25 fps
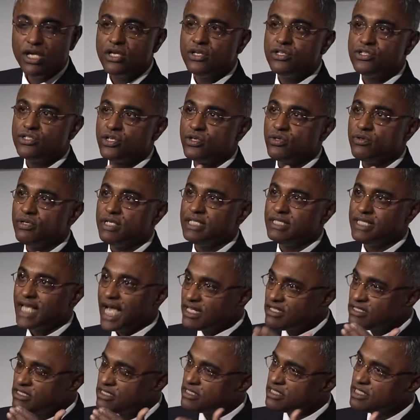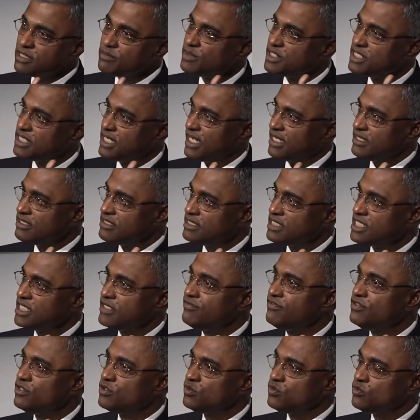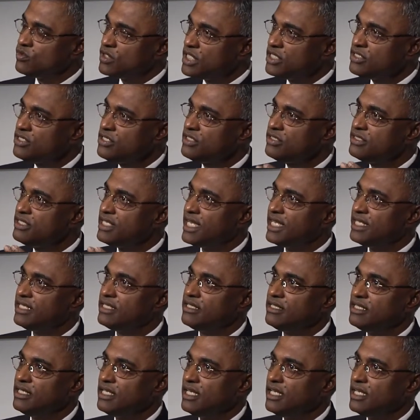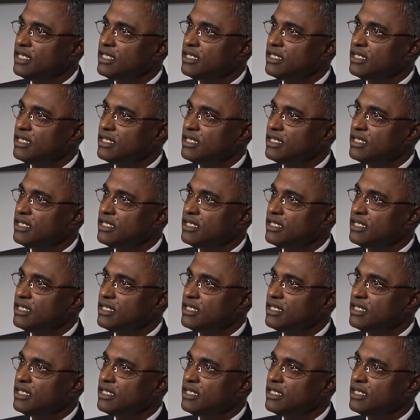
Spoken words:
So in that circumstance, if you were to then